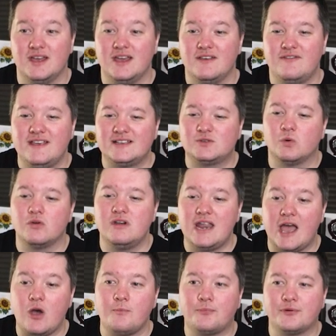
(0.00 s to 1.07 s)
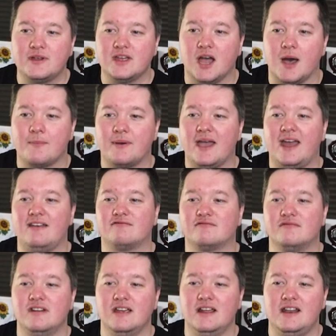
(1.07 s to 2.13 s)
This will now bring up a
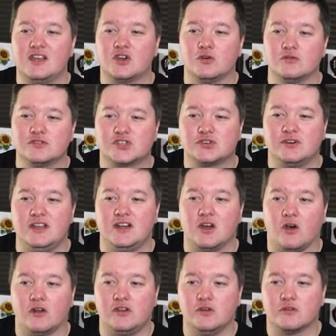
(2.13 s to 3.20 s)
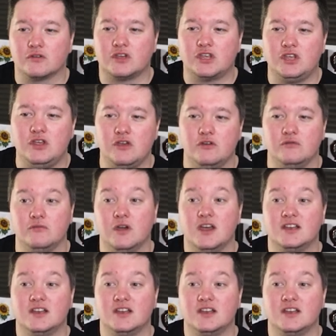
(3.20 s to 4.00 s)
really cool screen on your queue